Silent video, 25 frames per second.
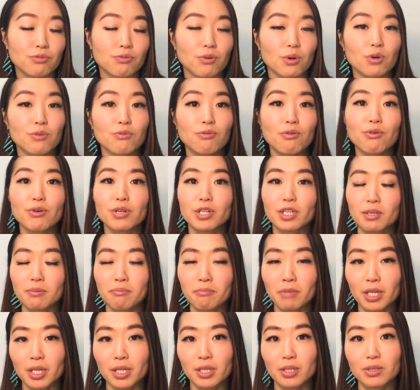for 40
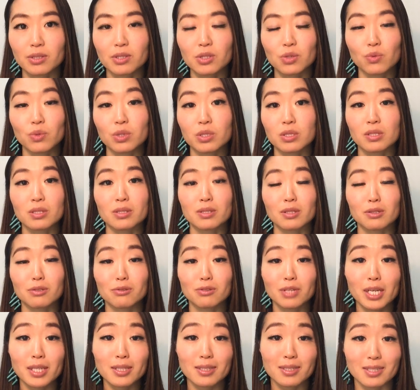minutes, which is a
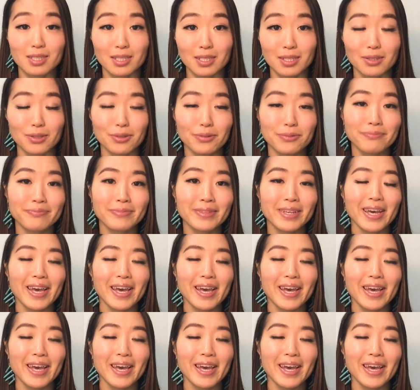great deal.